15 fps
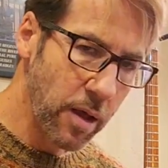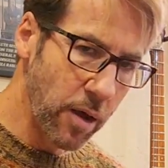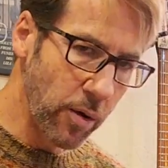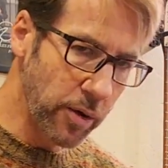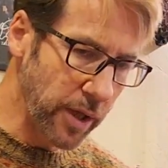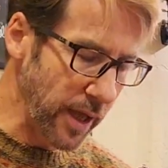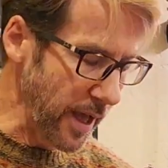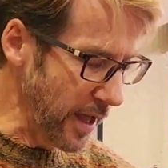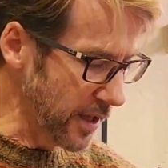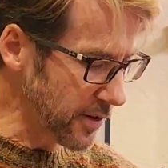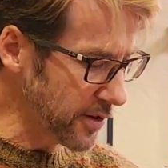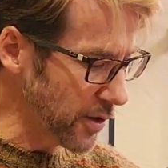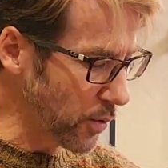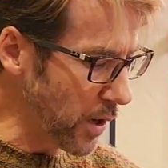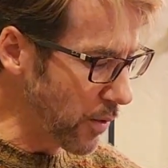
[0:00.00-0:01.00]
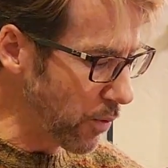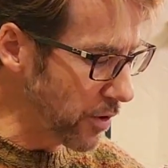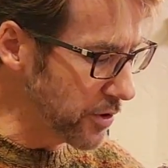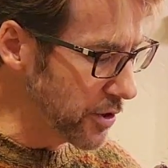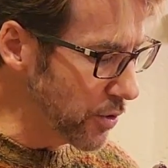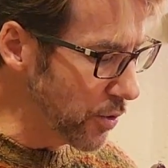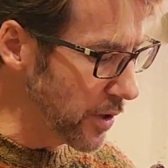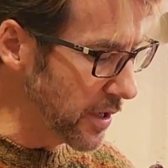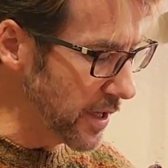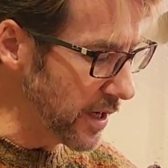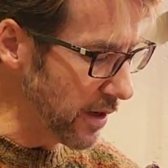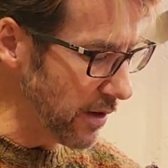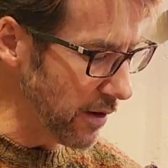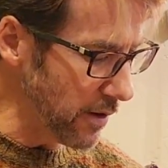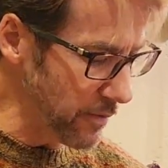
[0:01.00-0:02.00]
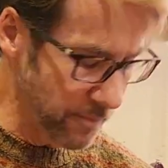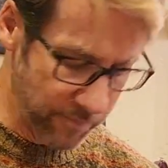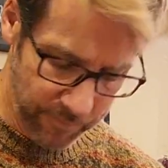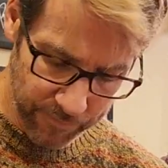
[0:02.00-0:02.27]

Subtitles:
Okay, so what we're doing here,